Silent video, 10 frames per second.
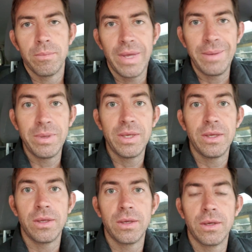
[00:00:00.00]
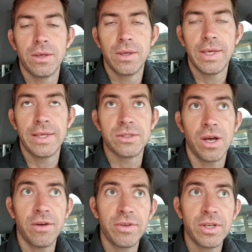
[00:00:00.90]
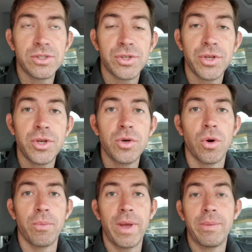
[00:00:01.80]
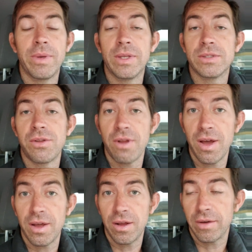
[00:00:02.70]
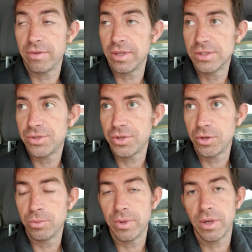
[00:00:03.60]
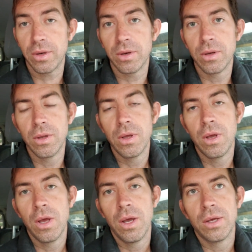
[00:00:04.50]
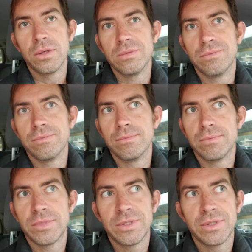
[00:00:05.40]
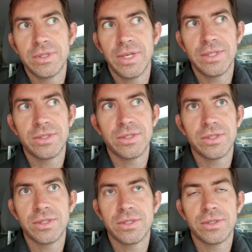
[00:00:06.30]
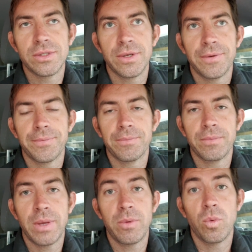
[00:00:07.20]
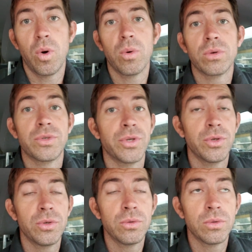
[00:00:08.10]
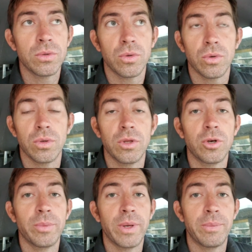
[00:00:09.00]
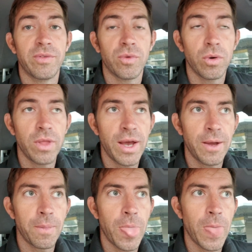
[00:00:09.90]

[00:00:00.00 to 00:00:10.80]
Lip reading: Maybe it's obvious to you, or maybe it's not obvious to you, but since maybe World War II or a little bit before that,